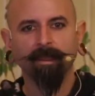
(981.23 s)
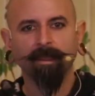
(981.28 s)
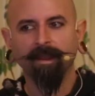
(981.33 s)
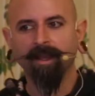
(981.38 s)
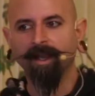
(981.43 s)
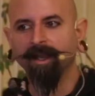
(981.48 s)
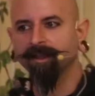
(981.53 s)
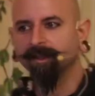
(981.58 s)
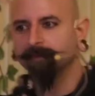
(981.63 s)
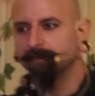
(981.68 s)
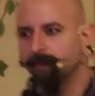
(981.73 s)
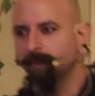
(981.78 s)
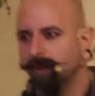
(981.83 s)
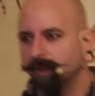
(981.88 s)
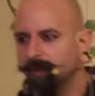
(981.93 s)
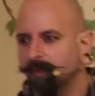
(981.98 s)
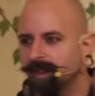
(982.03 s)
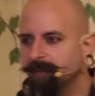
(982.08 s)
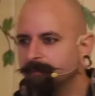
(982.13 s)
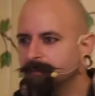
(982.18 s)
And the
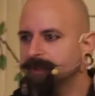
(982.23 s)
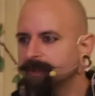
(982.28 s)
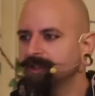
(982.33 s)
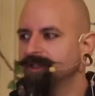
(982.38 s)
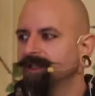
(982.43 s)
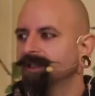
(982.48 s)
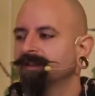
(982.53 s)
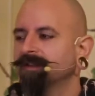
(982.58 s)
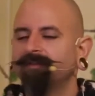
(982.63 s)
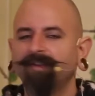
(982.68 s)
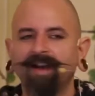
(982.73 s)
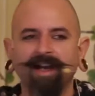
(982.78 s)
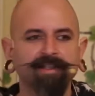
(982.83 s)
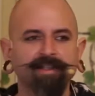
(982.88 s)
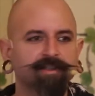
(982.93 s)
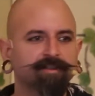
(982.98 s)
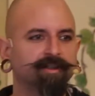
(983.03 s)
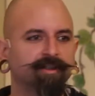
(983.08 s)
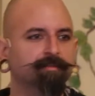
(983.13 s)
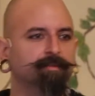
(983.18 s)
more we push it, the
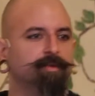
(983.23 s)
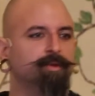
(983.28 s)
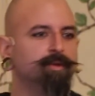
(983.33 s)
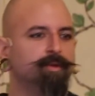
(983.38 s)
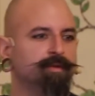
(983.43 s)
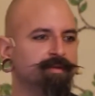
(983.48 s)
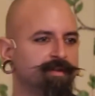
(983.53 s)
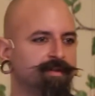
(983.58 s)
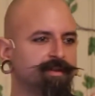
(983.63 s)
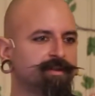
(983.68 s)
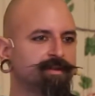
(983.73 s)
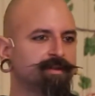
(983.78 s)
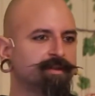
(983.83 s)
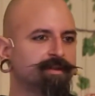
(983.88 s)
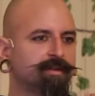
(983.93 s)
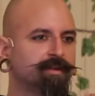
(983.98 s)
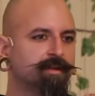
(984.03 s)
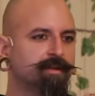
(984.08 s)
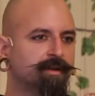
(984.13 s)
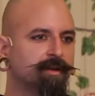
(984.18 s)
faster it moves.
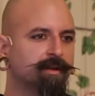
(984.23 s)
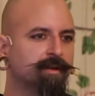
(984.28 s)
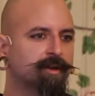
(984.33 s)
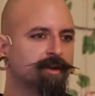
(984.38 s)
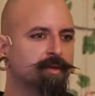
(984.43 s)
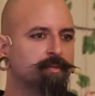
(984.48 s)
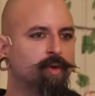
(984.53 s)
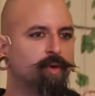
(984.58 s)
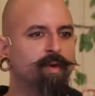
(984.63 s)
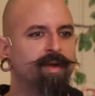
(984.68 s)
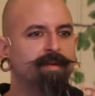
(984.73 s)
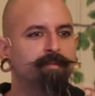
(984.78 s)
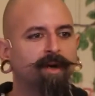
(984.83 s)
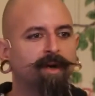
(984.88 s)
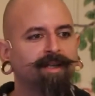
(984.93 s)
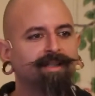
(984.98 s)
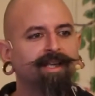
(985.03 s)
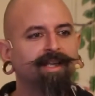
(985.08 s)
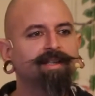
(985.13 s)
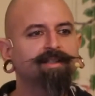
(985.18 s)
The more we
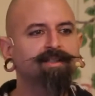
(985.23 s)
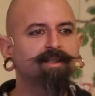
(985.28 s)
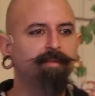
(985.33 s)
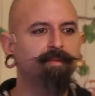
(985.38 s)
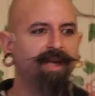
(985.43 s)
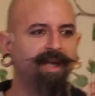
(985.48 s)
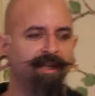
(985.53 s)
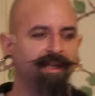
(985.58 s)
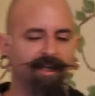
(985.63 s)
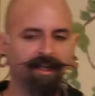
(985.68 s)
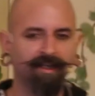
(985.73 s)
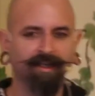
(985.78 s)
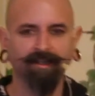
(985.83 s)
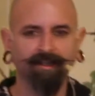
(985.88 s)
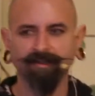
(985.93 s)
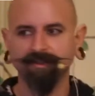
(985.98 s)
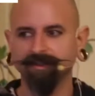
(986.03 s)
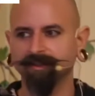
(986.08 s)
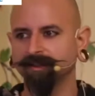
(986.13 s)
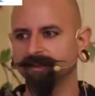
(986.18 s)
participate in
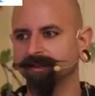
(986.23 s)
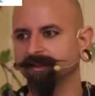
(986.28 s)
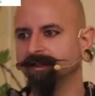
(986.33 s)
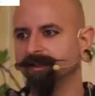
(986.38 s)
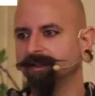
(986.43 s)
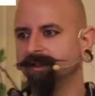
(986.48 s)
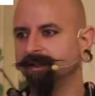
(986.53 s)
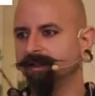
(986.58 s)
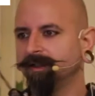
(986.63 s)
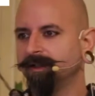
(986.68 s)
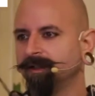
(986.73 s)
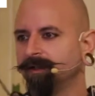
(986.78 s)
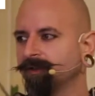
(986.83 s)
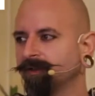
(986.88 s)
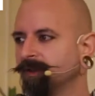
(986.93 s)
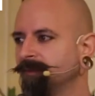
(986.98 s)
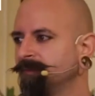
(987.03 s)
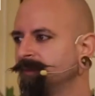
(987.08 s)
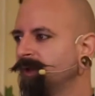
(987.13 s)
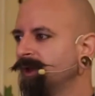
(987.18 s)
it,
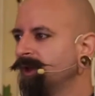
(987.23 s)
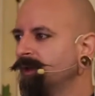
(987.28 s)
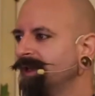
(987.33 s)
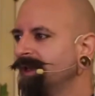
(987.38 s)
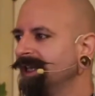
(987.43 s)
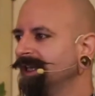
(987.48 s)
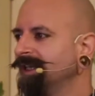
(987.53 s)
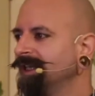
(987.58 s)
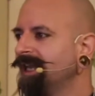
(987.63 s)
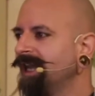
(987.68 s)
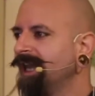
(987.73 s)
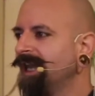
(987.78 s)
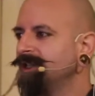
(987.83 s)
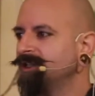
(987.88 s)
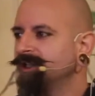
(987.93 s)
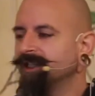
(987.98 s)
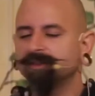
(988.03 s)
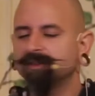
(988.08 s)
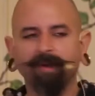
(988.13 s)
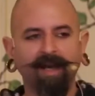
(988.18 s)
the more we
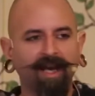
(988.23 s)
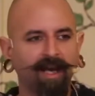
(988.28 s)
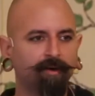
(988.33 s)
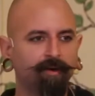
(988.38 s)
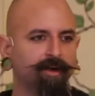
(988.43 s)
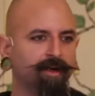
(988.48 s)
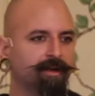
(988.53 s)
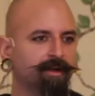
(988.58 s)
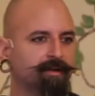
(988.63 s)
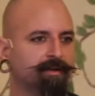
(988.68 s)
engage its power.